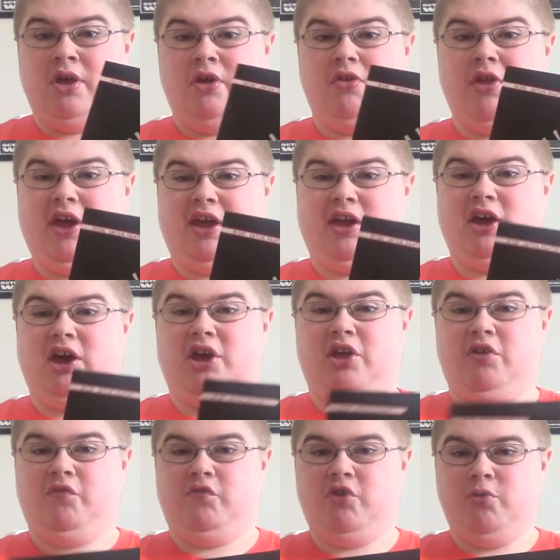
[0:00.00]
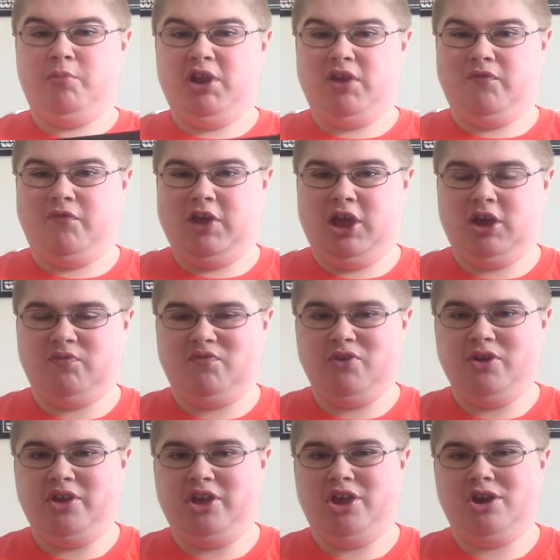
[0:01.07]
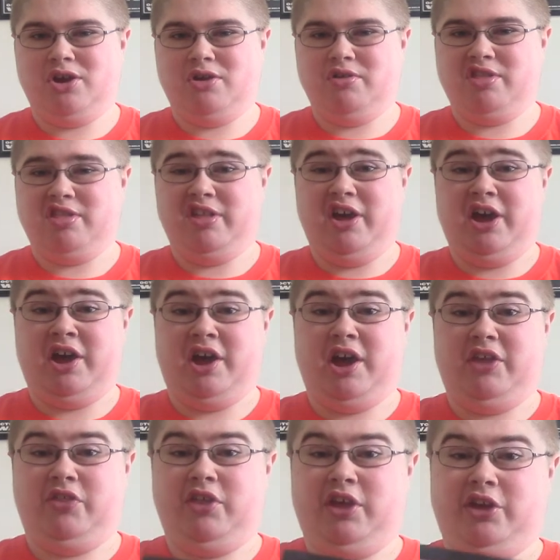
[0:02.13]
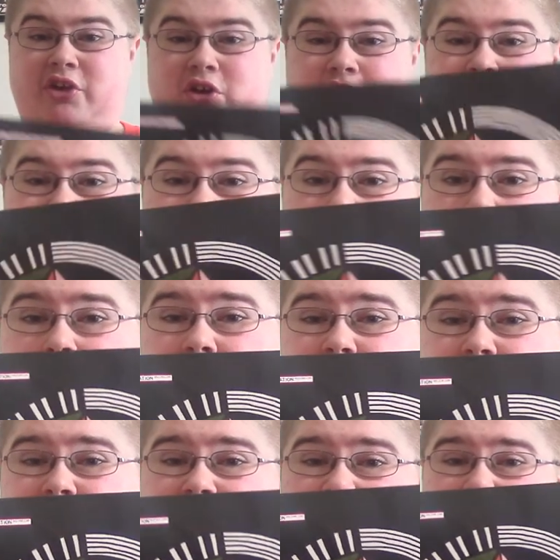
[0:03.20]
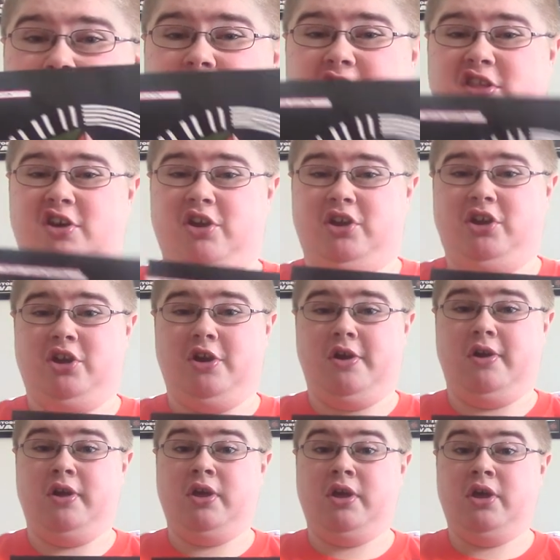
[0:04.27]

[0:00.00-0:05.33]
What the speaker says: if you've been a fan for years, I think you're going to really like what's on here.